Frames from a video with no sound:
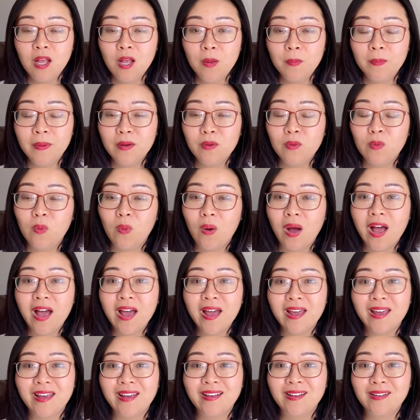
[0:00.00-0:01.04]
But
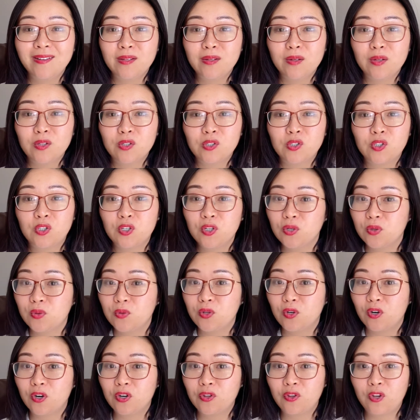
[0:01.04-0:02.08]
why still
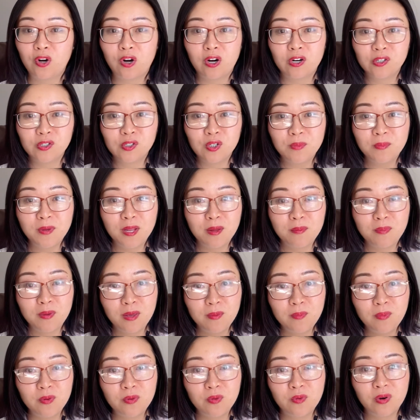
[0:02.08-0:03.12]
there are so many
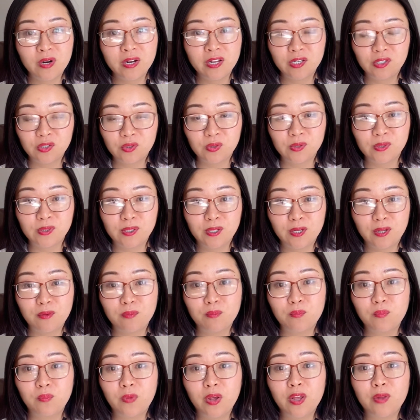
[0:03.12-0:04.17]
people who are
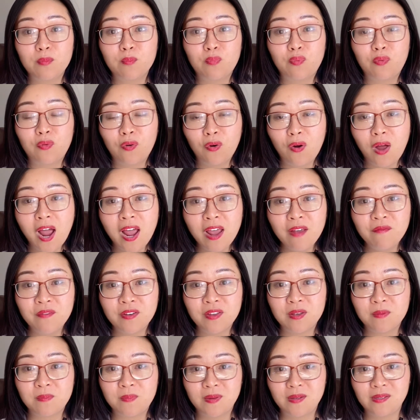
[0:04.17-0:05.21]
interested in
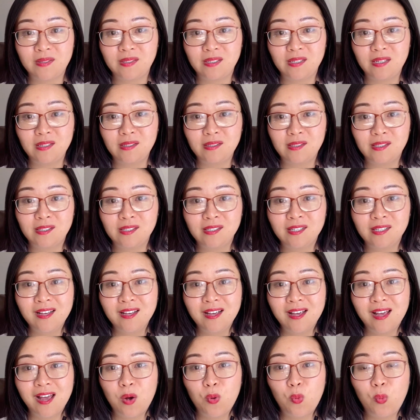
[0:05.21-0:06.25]
private business?
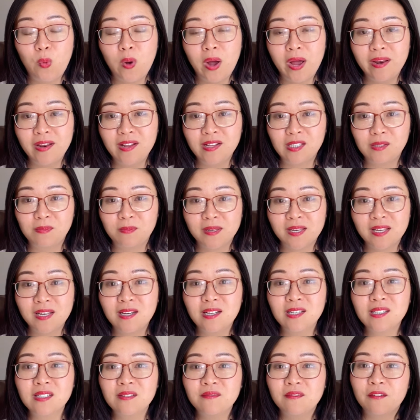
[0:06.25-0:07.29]
One is
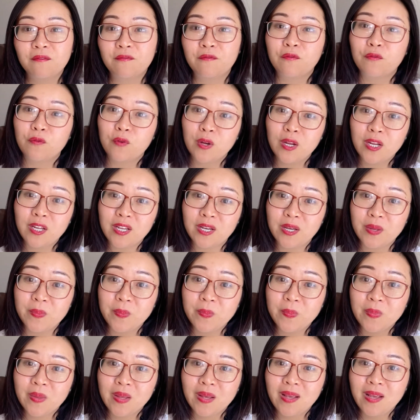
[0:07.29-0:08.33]
because of the
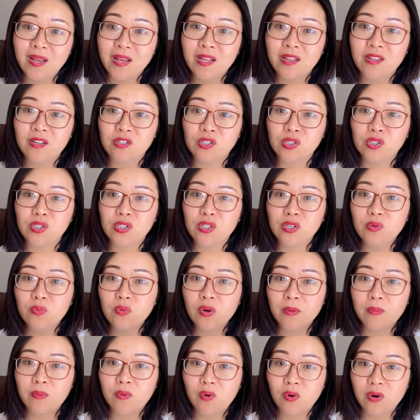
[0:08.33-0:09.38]
freedom. There's no
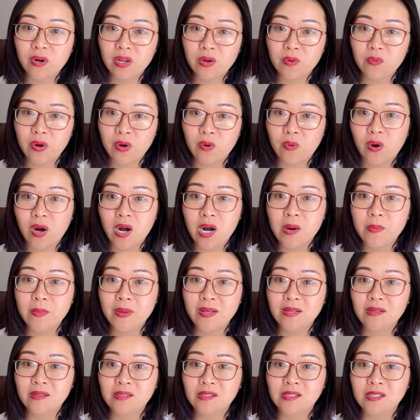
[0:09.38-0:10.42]
reporting
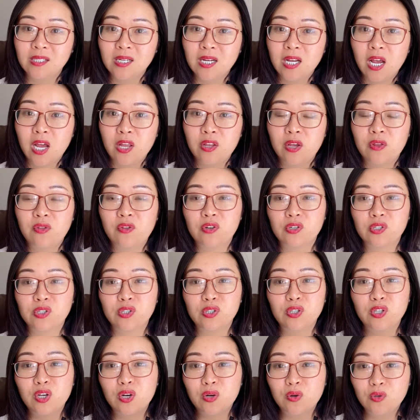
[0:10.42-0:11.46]
requirements, and then there's
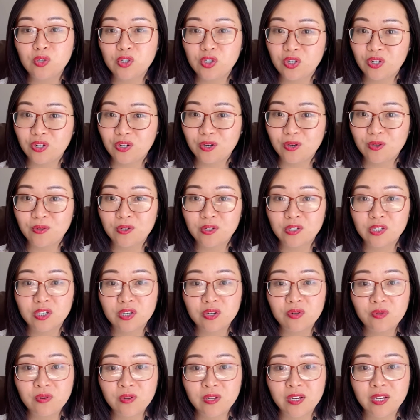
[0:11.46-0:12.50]
no shareholder
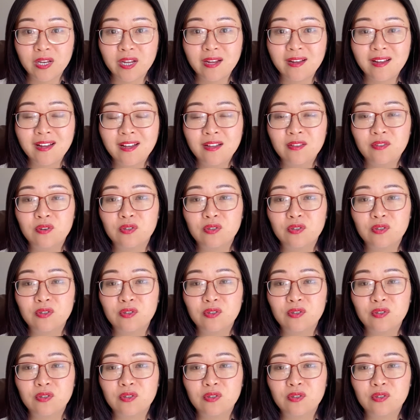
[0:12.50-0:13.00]
scrutiny.